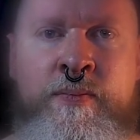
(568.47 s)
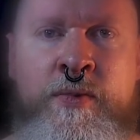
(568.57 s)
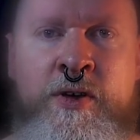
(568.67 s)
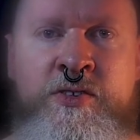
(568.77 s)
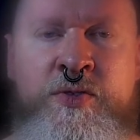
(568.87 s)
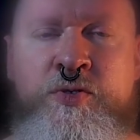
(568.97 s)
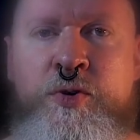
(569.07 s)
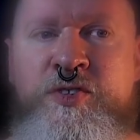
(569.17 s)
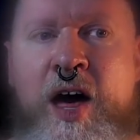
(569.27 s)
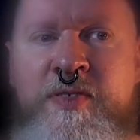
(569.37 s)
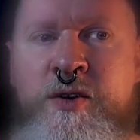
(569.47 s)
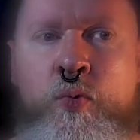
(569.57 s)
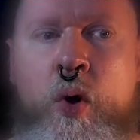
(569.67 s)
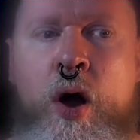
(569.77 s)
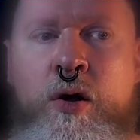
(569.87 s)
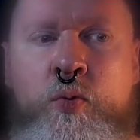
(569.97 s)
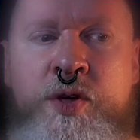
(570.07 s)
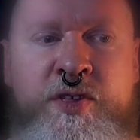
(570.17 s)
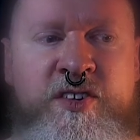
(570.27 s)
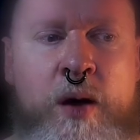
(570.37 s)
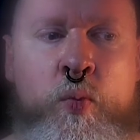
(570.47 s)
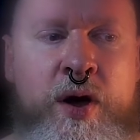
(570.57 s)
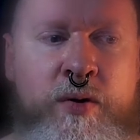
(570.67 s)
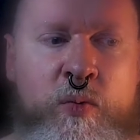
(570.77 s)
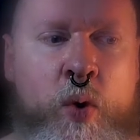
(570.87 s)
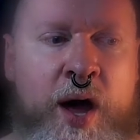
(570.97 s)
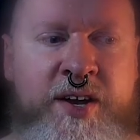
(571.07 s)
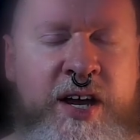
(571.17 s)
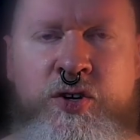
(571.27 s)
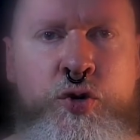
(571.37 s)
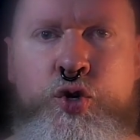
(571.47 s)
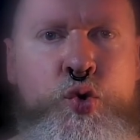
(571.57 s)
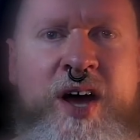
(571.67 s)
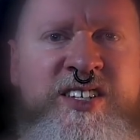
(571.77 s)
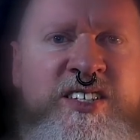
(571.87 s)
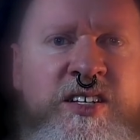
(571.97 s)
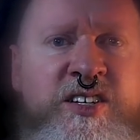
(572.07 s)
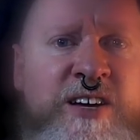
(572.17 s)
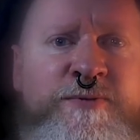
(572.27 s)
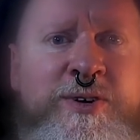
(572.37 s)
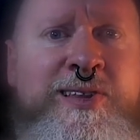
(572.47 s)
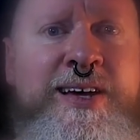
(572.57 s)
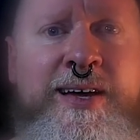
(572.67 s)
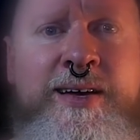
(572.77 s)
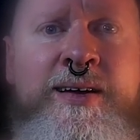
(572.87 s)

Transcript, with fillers: See, there, there's nothing wrong with someone wanting to dress differently.